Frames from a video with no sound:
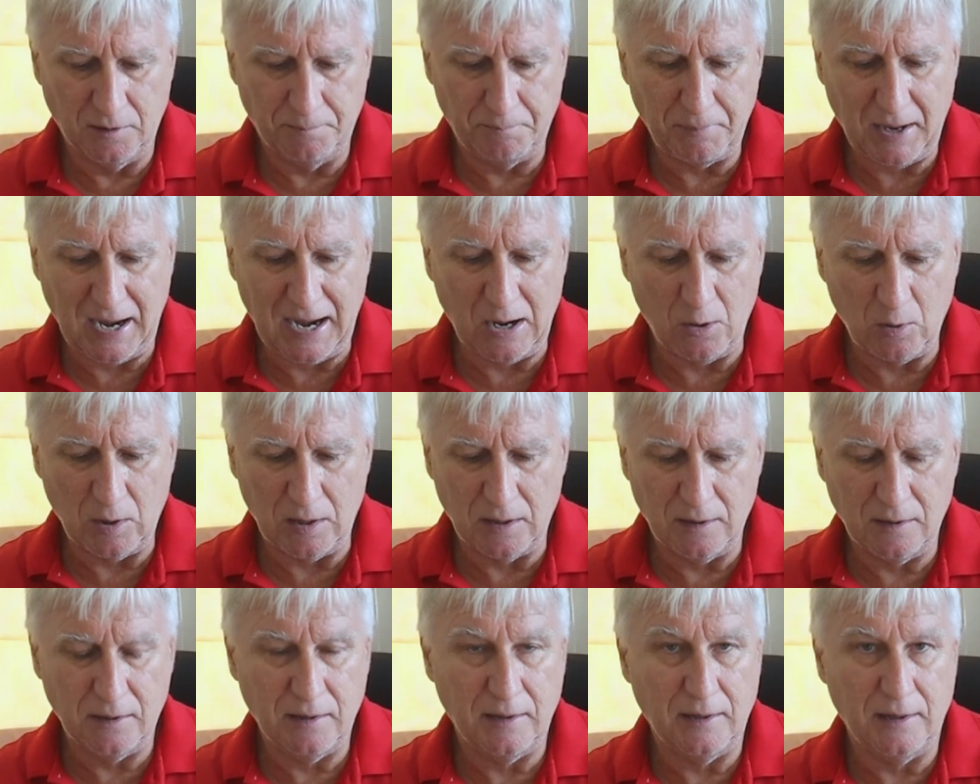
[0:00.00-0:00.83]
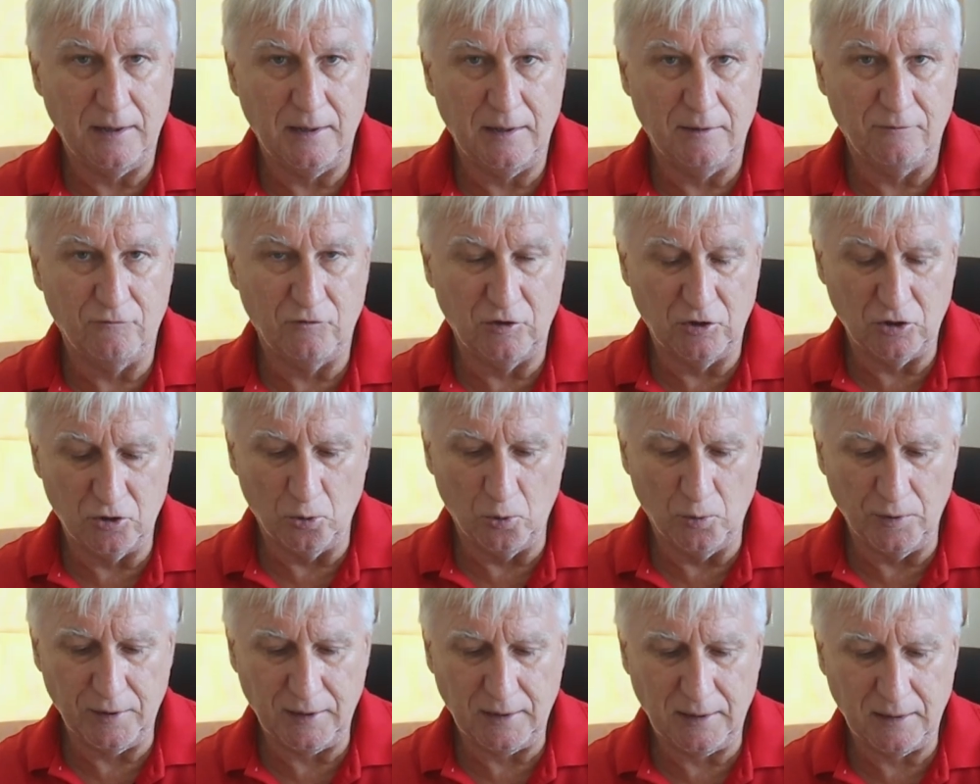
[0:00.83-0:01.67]
power and
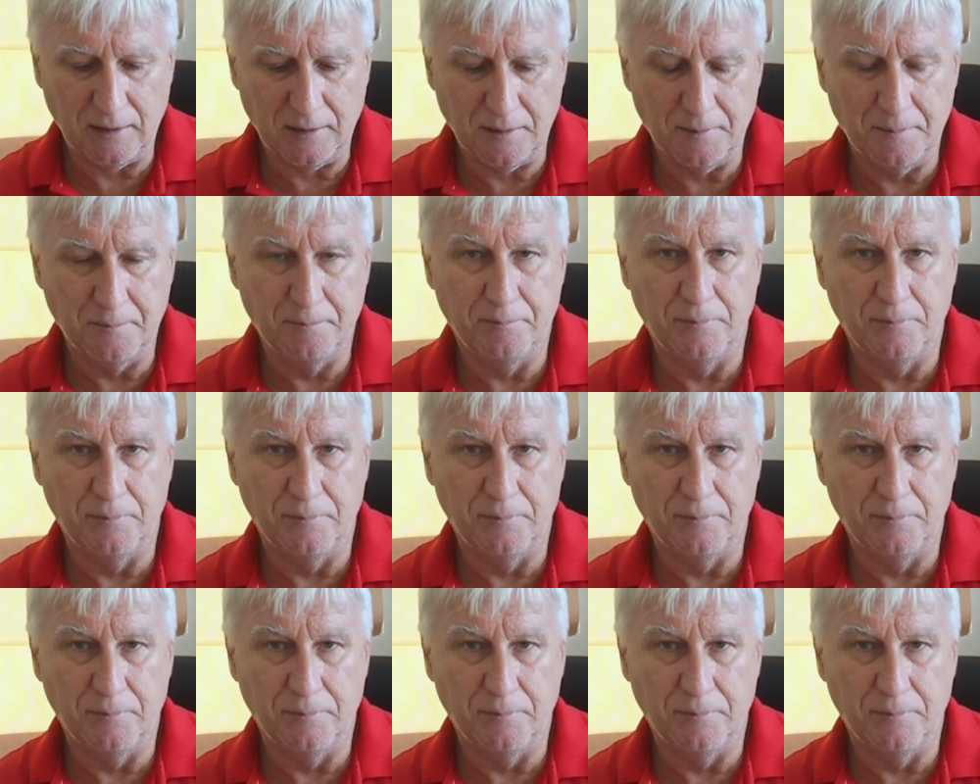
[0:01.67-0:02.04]
recording,